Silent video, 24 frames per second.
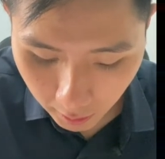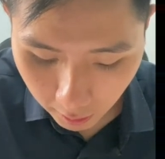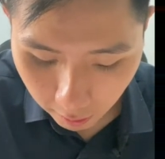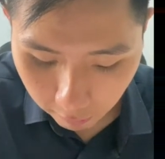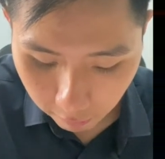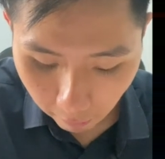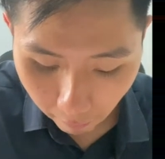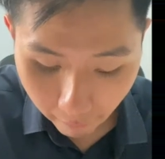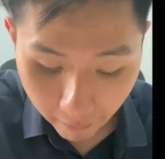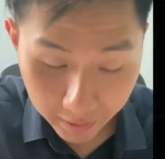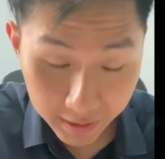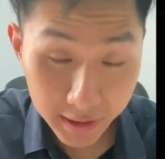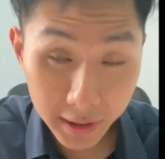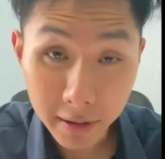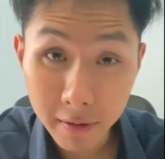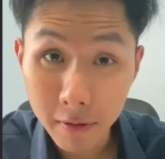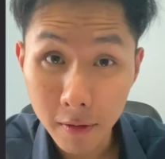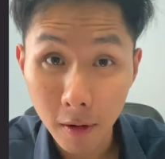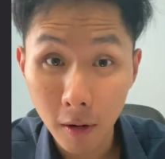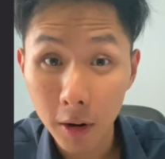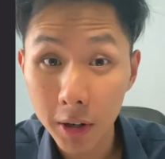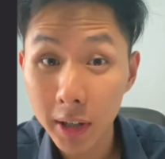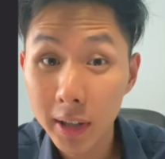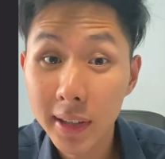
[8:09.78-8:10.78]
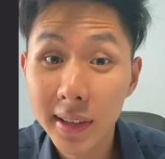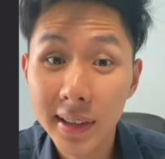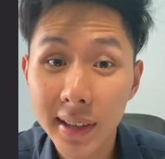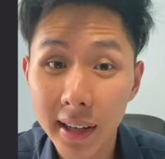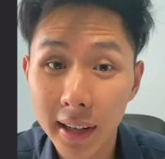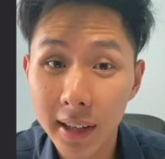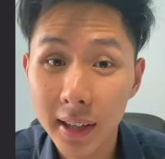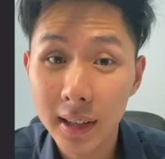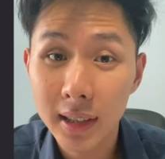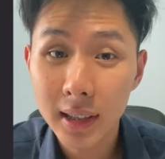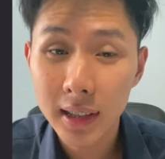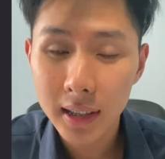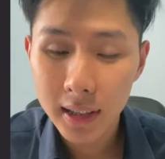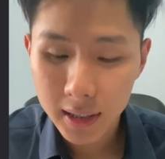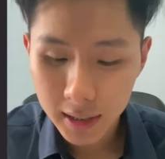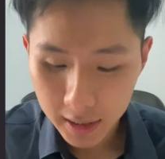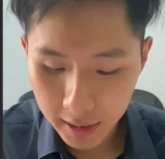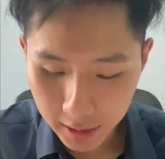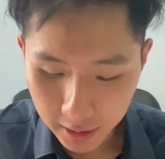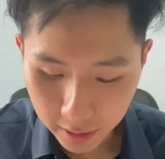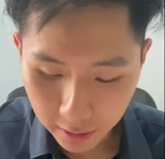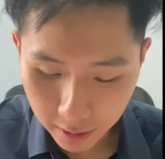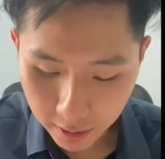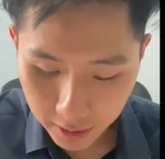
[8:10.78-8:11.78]
Whereas erroneous data,
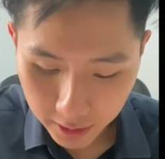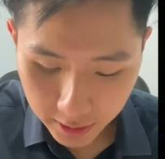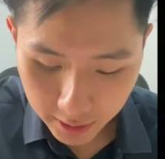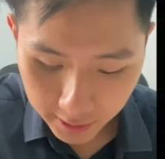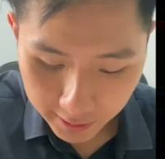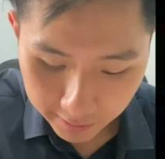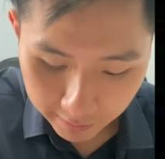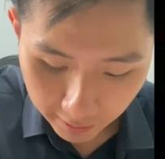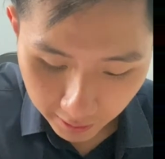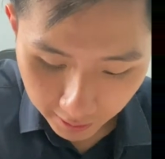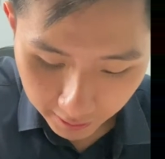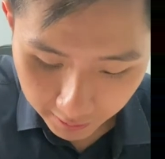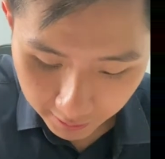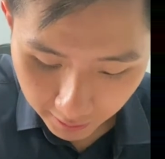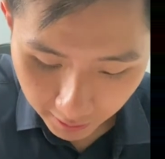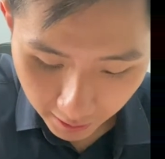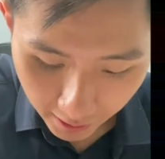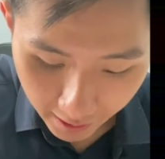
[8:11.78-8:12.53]
you could just write